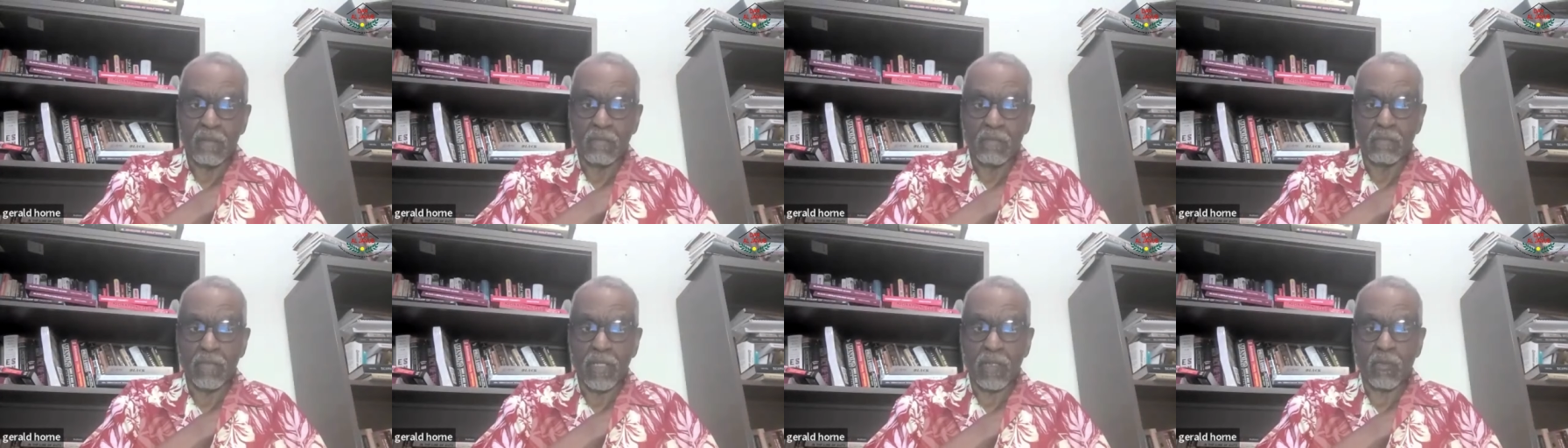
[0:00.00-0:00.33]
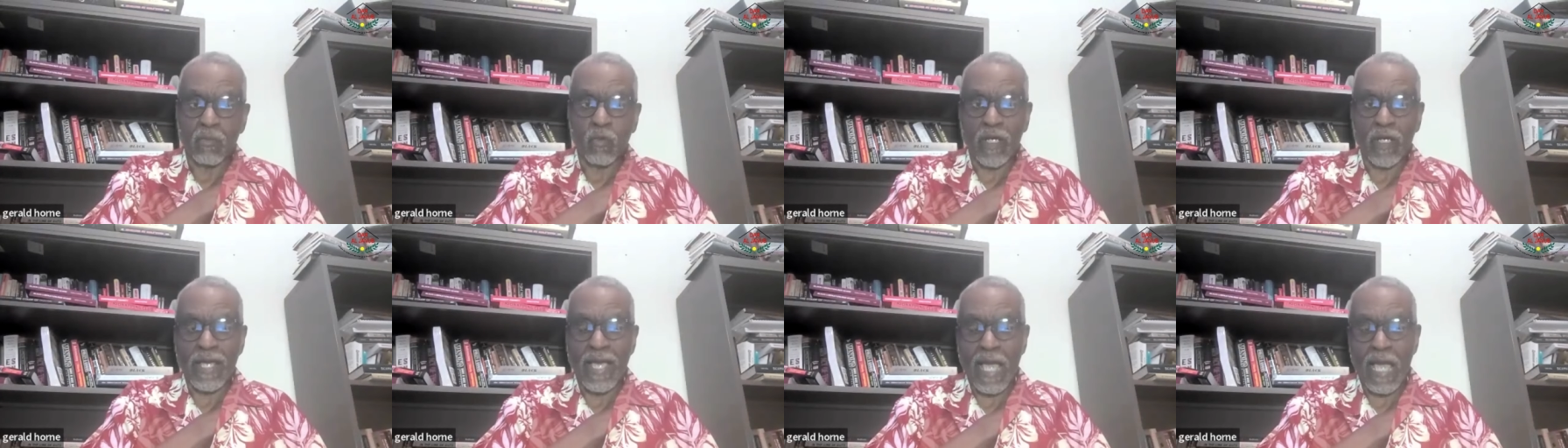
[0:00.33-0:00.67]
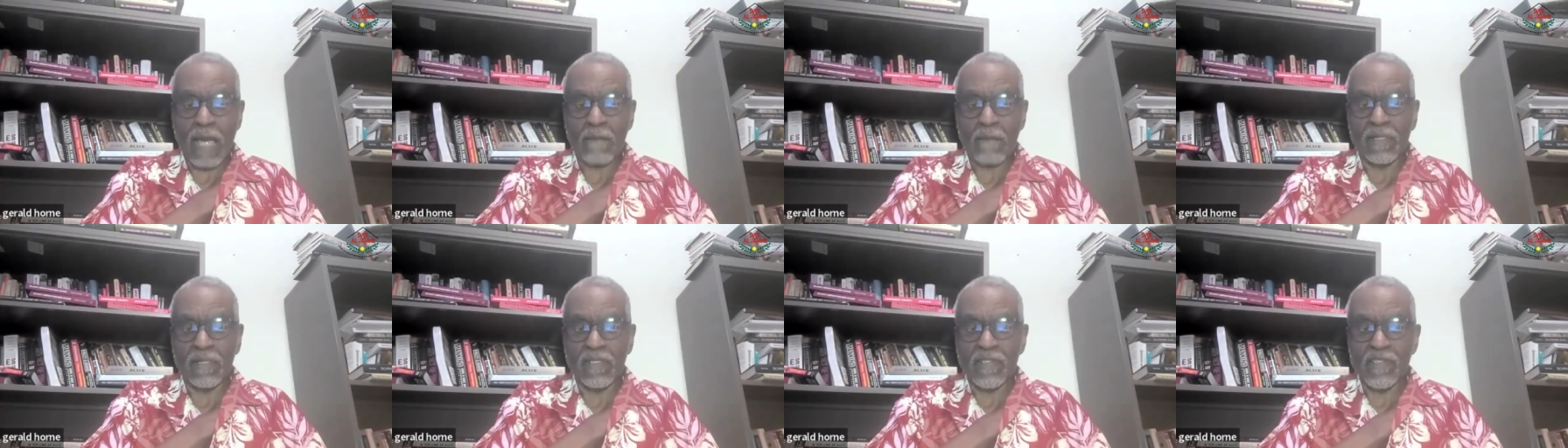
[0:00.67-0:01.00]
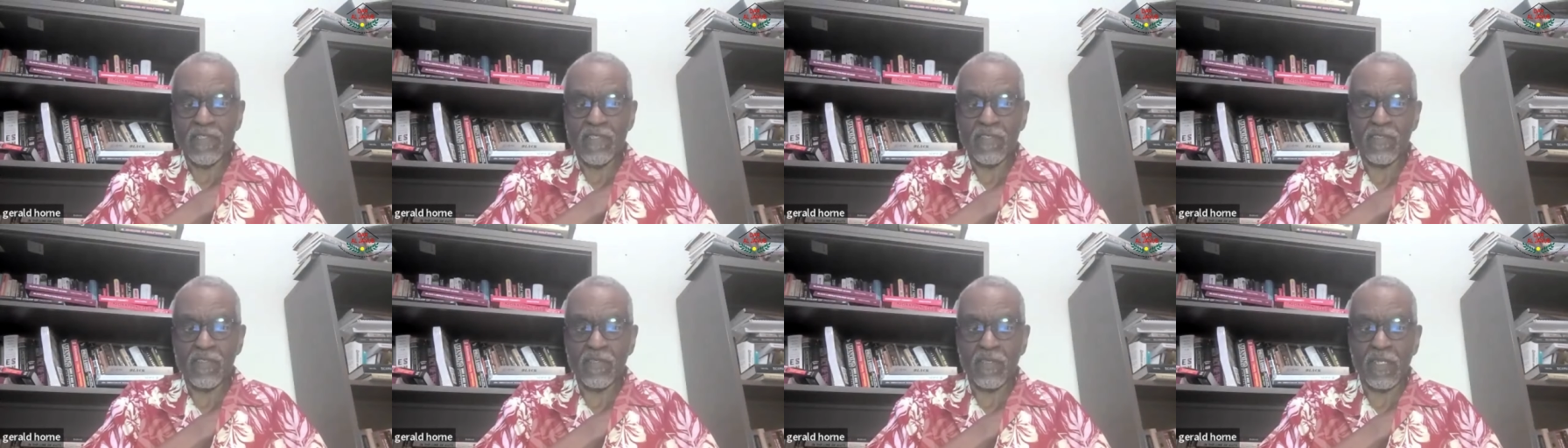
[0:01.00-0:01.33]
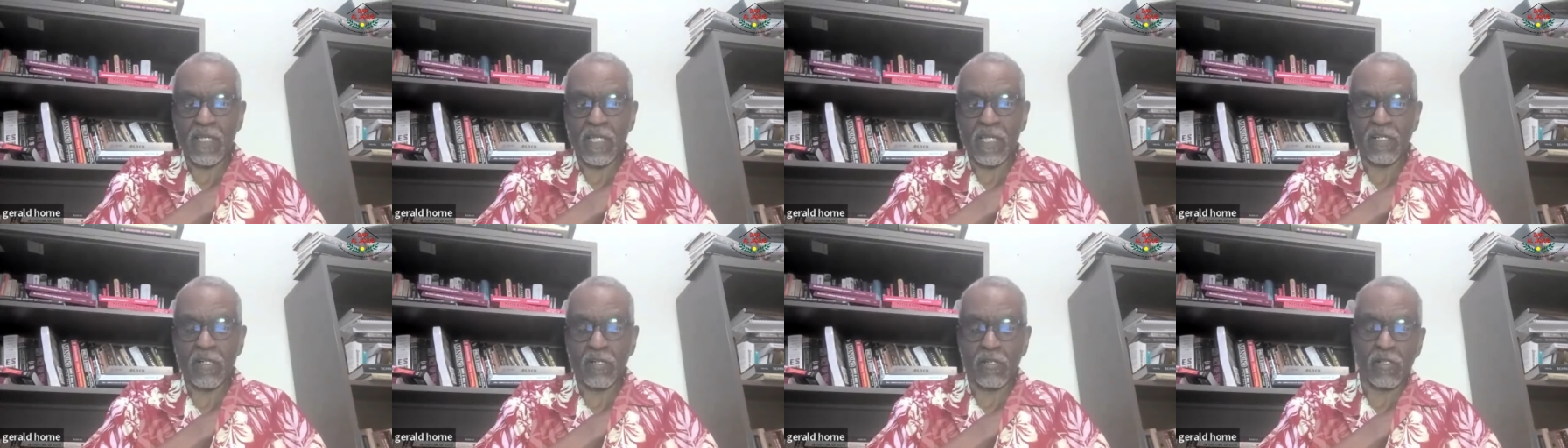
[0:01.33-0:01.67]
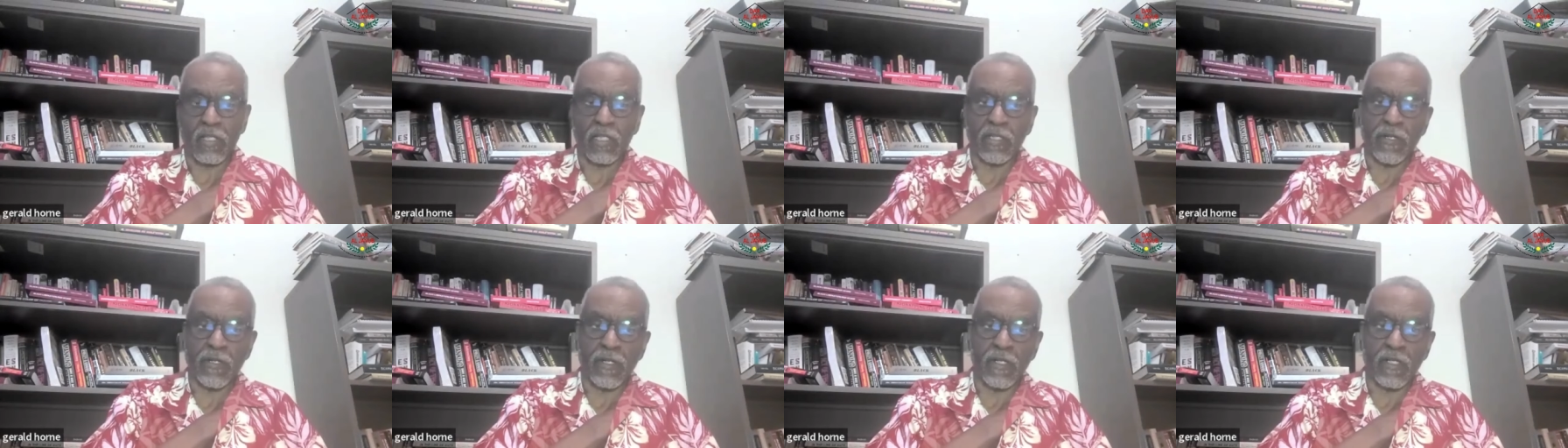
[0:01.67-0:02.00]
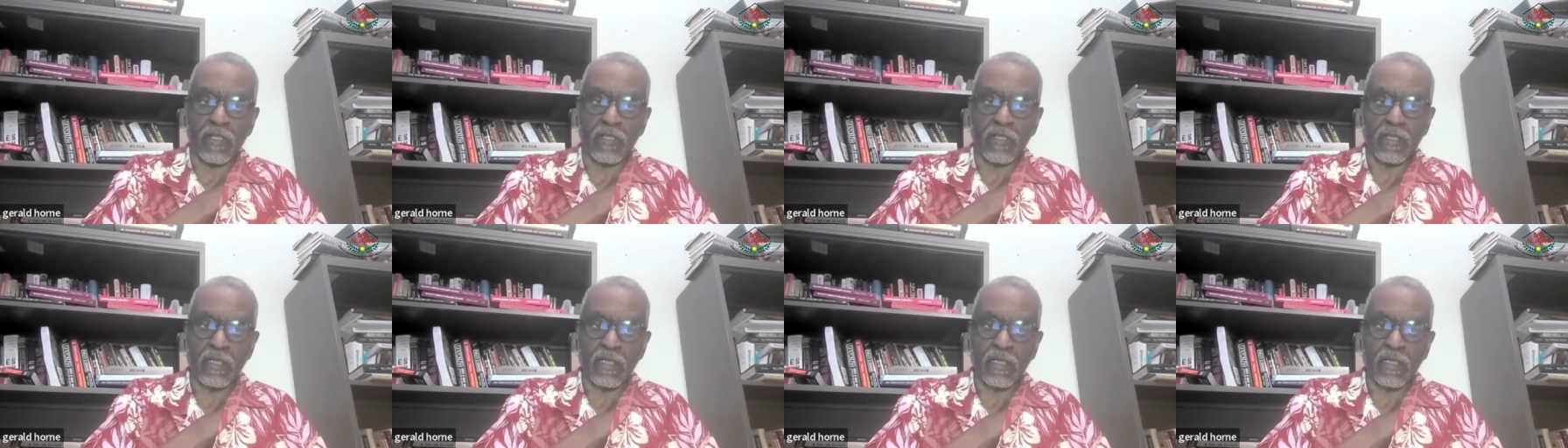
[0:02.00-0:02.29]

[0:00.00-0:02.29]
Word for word: But what happens to that earlier